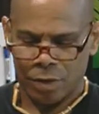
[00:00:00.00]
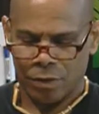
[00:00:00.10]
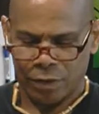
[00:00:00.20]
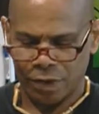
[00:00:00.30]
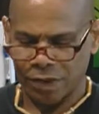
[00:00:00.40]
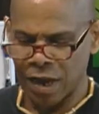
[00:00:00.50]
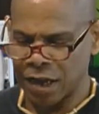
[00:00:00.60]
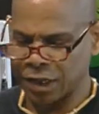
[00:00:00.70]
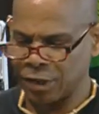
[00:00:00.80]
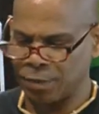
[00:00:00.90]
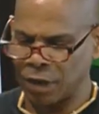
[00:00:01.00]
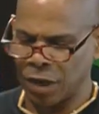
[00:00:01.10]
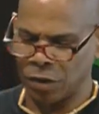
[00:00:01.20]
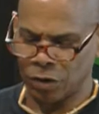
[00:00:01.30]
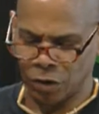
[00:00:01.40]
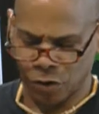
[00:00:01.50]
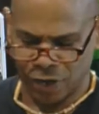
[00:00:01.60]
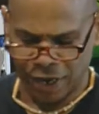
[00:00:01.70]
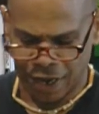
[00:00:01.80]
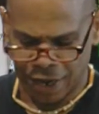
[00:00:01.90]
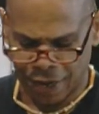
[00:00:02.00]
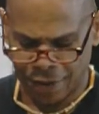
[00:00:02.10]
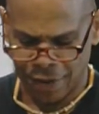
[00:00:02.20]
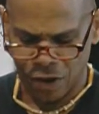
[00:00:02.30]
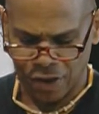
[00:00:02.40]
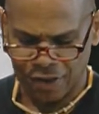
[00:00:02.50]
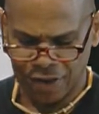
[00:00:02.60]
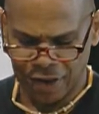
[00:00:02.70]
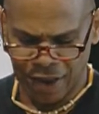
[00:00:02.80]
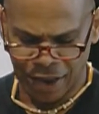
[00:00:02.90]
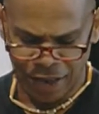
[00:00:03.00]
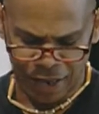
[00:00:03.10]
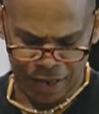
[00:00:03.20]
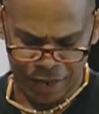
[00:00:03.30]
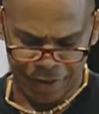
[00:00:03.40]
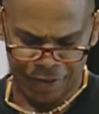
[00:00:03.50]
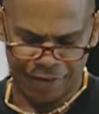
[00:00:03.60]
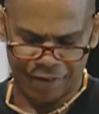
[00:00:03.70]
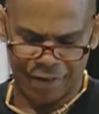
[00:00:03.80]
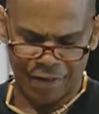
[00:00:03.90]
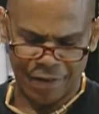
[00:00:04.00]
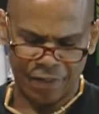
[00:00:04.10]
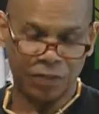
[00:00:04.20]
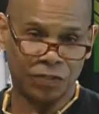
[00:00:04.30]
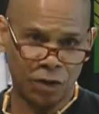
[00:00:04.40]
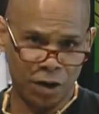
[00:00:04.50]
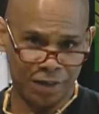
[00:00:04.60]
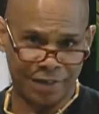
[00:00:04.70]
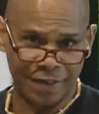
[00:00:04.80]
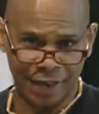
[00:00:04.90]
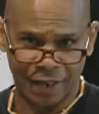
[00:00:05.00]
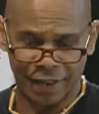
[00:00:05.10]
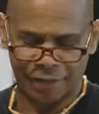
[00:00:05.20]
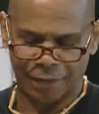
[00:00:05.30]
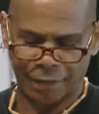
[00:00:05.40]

We're talking about, okay, today is the 13th.